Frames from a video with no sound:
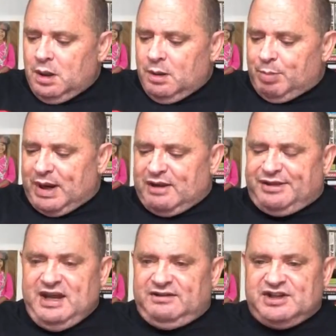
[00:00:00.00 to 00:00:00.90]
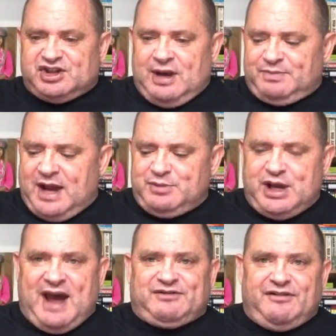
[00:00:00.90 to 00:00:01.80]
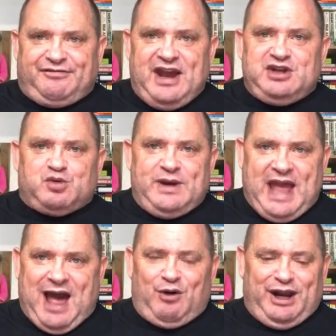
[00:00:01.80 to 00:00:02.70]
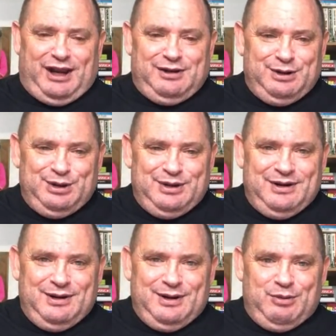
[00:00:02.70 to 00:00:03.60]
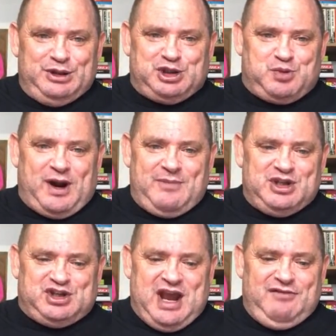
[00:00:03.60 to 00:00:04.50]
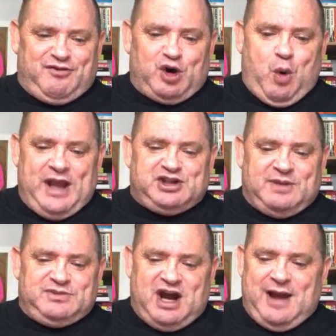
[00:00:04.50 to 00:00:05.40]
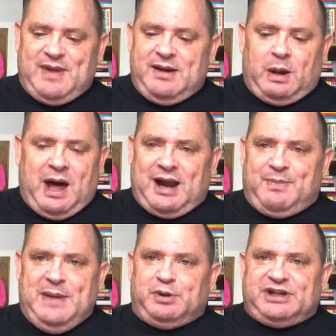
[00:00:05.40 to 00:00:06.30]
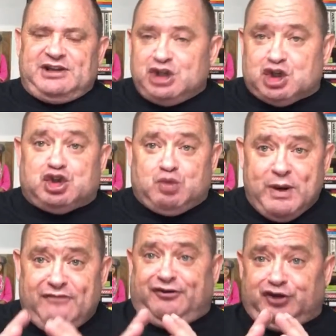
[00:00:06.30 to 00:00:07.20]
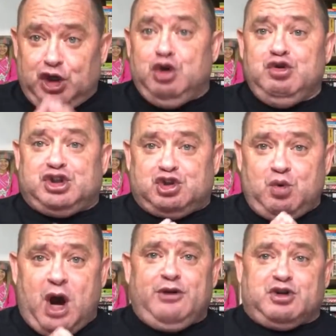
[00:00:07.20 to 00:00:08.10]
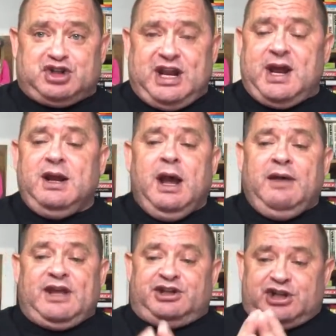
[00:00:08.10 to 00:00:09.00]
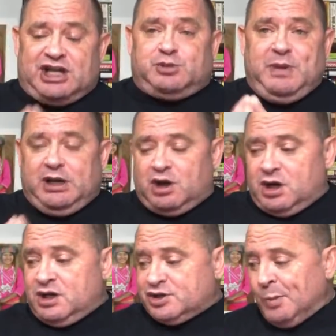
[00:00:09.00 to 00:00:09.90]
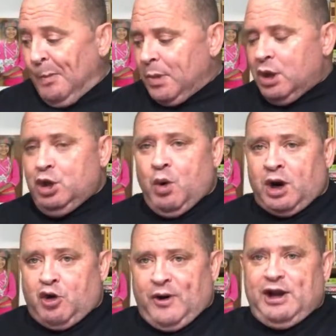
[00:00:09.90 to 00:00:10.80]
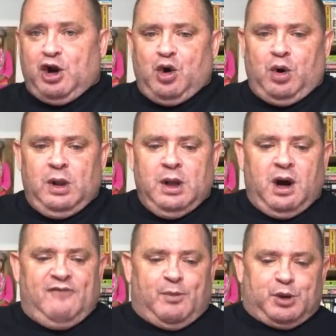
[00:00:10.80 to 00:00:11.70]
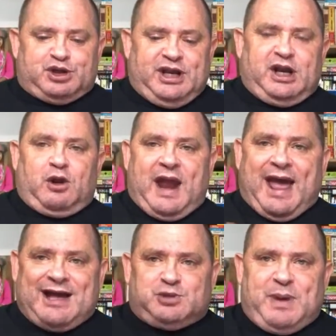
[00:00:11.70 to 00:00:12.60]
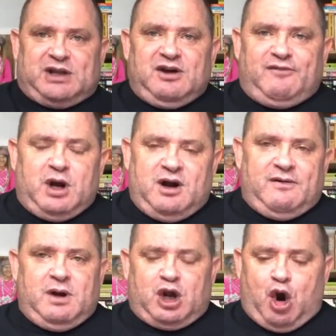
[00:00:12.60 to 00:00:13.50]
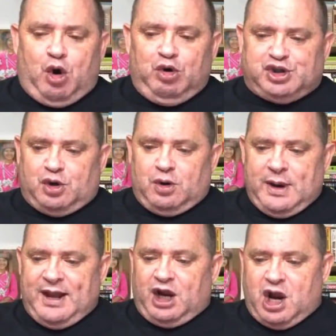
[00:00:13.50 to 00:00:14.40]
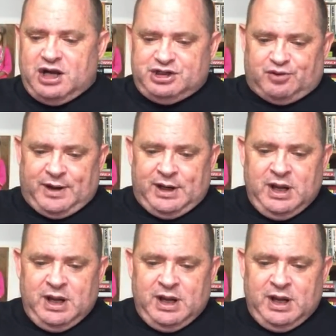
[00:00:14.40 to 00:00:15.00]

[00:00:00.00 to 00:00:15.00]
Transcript: But I think that sometimes you have to face reality, which is what I've been saying for quite some time. And a lot of people, they just refuse to understand that just because you are critical of a particular aspect of a culture and a country